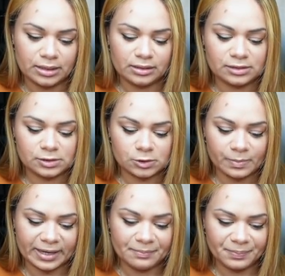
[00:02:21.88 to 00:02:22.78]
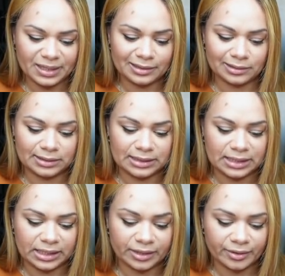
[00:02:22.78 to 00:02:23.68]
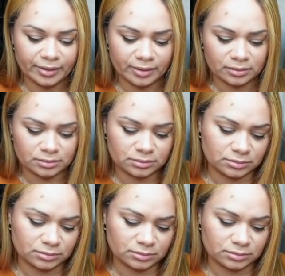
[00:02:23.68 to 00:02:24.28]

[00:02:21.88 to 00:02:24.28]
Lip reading: This might be clear.